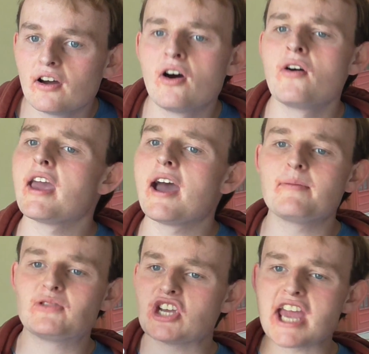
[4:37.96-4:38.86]
Oh
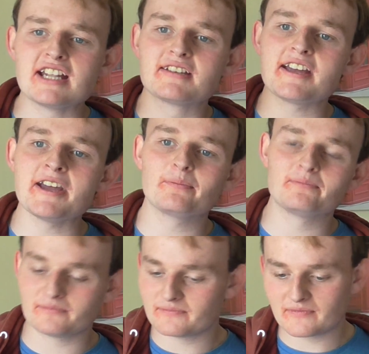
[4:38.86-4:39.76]
yeah, she can sing.
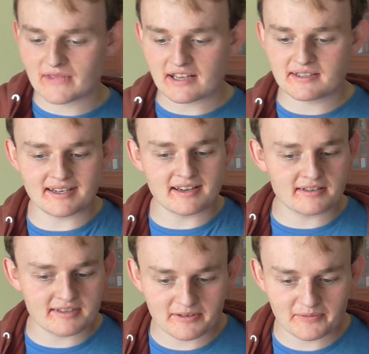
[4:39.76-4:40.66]
That's ticked.